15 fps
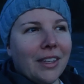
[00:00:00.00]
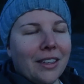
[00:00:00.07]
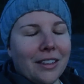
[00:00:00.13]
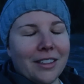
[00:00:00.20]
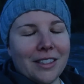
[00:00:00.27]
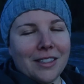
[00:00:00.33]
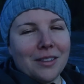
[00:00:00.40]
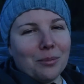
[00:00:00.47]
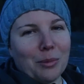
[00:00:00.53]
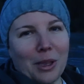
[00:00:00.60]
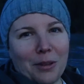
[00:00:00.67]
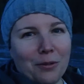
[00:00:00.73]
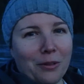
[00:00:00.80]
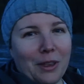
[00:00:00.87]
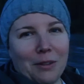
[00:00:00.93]
It's my
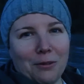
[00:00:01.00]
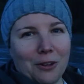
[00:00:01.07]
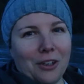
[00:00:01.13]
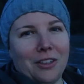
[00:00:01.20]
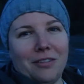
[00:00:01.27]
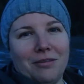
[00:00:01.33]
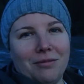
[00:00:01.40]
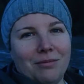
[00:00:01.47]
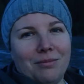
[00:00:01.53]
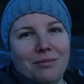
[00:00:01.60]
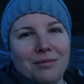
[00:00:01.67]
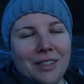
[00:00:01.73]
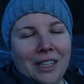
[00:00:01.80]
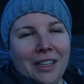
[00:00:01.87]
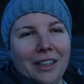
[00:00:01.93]
favorite
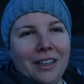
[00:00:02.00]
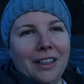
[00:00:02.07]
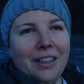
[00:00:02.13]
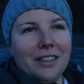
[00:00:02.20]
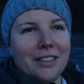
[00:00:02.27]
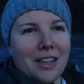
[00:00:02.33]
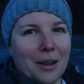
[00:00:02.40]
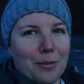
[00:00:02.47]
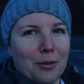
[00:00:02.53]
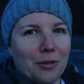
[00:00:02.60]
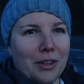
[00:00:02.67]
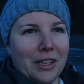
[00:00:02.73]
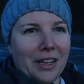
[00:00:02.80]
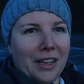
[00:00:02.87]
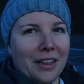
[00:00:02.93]
time of
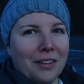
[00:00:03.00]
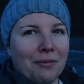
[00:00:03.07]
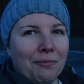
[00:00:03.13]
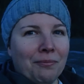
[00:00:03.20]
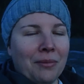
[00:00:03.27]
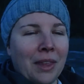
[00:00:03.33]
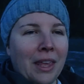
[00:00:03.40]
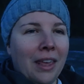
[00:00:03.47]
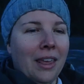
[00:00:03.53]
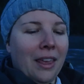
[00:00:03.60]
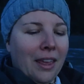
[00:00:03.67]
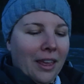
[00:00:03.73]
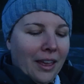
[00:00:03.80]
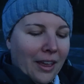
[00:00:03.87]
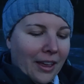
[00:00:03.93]
the day.
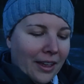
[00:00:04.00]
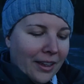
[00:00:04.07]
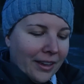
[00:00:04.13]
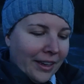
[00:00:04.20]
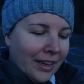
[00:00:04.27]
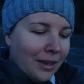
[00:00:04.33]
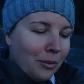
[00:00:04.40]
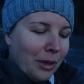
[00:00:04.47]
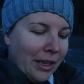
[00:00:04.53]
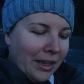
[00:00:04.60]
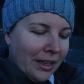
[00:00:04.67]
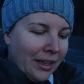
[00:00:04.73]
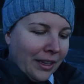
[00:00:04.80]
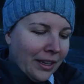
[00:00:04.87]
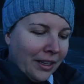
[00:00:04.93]

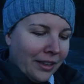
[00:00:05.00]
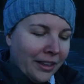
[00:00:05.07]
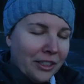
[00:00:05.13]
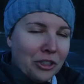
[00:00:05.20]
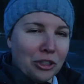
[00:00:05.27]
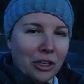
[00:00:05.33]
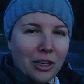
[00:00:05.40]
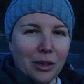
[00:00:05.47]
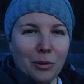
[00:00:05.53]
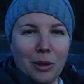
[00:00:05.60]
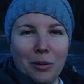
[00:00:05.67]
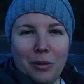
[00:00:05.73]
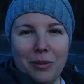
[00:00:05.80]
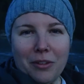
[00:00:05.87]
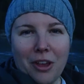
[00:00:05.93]
Anyway, let's show you
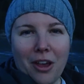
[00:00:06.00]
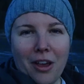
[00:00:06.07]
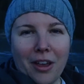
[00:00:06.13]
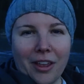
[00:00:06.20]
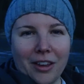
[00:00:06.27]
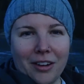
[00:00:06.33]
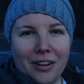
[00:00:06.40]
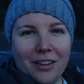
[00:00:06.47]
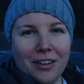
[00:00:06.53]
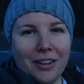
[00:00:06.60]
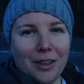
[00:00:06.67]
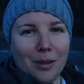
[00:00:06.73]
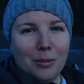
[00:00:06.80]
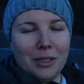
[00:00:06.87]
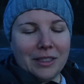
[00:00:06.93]
what we've got.
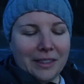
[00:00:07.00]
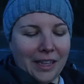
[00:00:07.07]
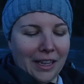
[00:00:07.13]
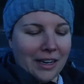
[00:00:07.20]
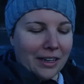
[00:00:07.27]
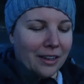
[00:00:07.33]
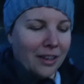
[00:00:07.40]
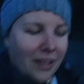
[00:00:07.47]
I'm excited.